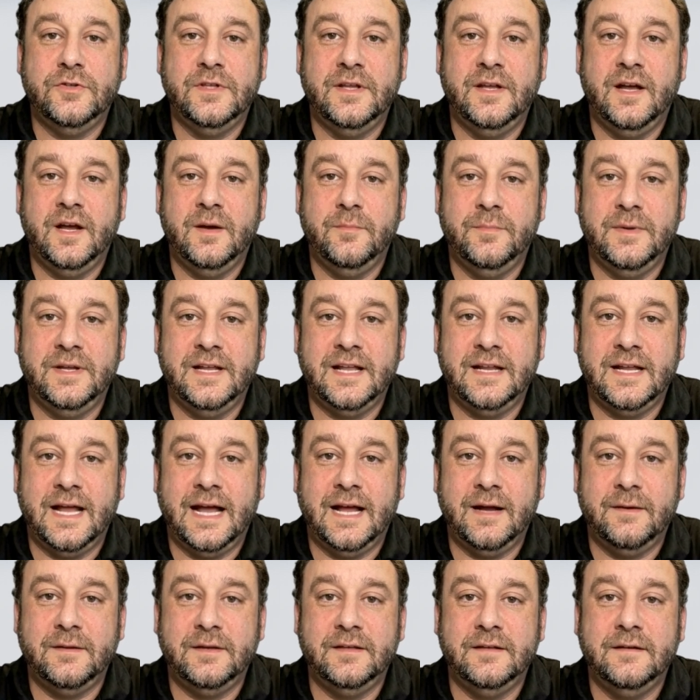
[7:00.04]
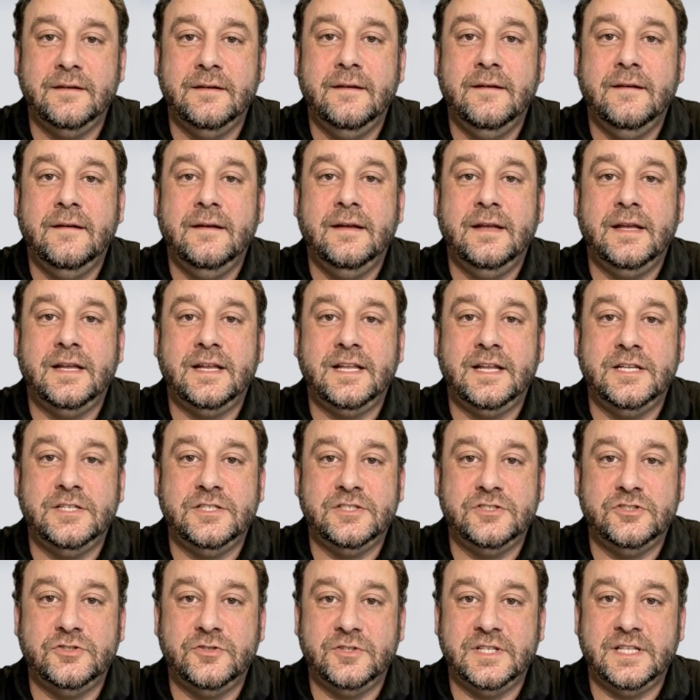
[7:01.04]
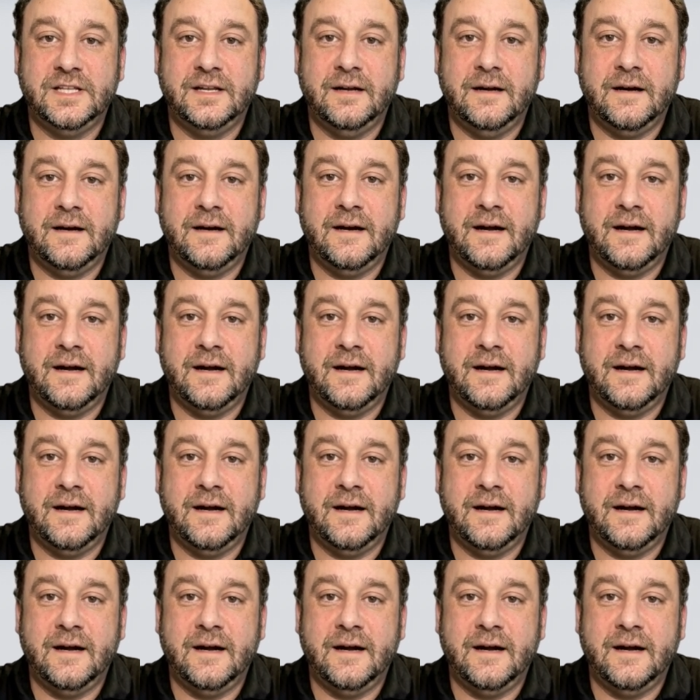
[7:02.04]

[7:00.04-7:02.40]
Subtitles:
the company name, the industry,